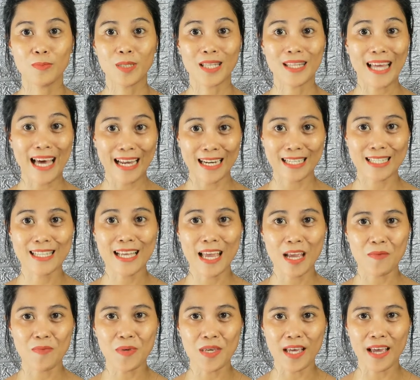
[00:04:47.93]
That is
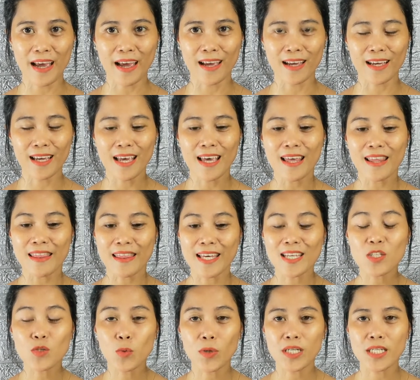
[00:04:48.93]
APA.
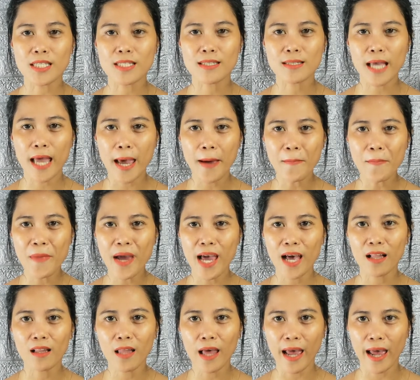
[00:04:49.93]
This one is
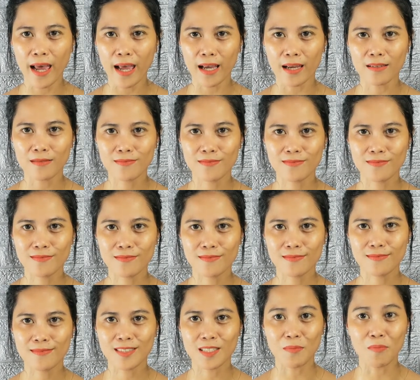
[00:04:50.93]
MLA.
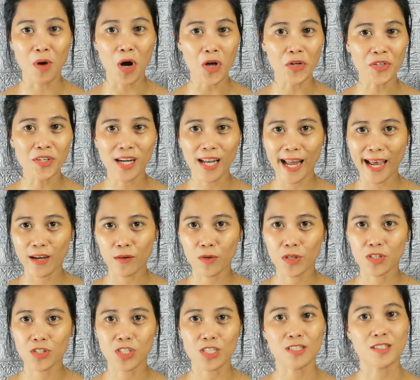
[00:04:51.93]
The Modern
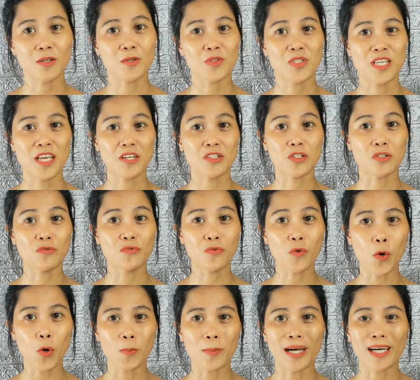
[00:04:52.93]
Language Association
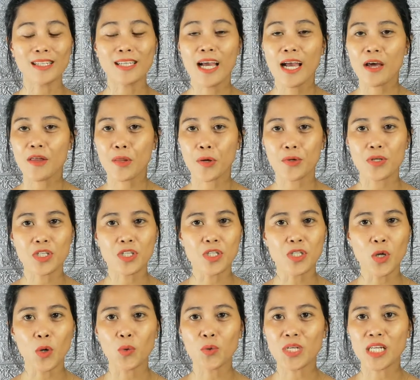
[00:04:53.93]
format, there is
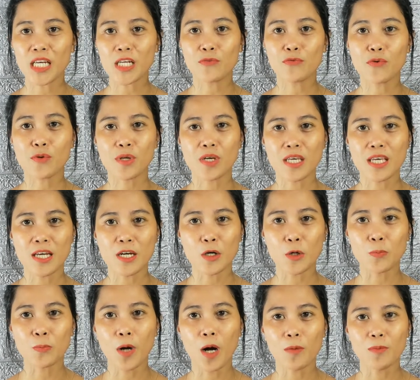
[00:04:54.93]
no need for the year
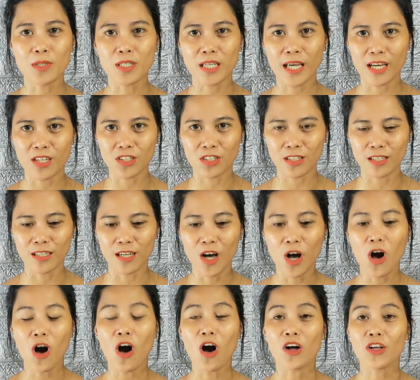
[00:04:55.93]
of publication.
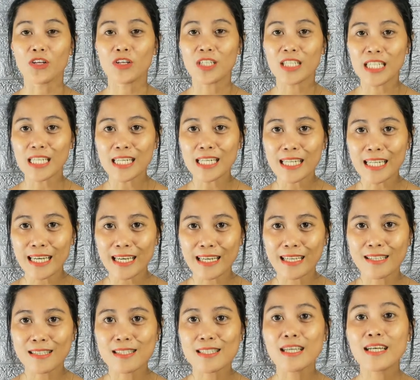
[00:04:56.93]
All you need
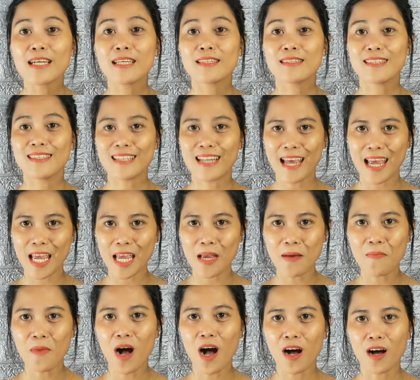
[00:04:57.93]
is the
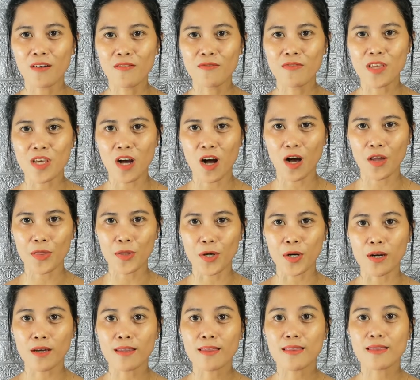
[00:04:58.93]
name of the
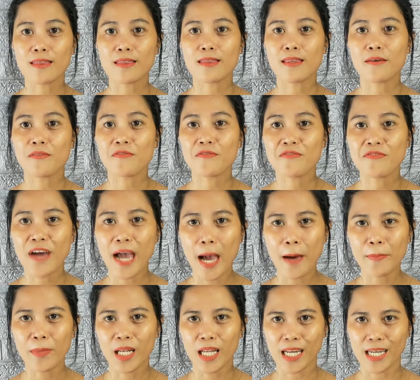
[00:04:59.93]
author, the
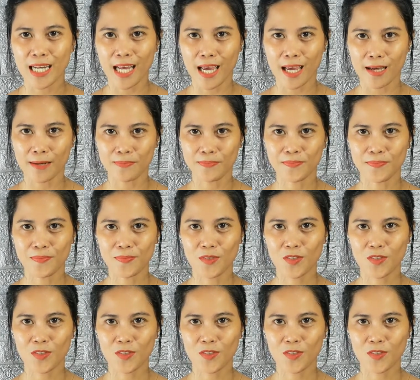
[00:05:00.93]
family name.